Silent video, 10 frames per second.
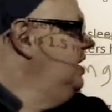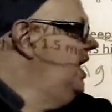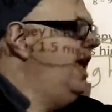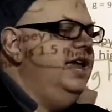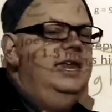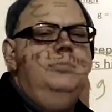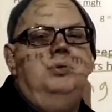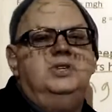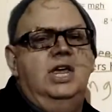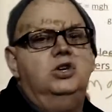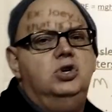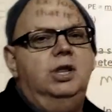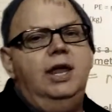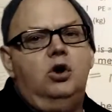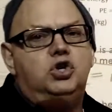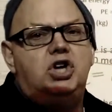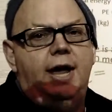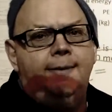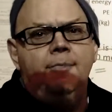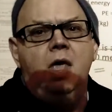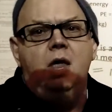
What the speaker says: the gain in potential energy?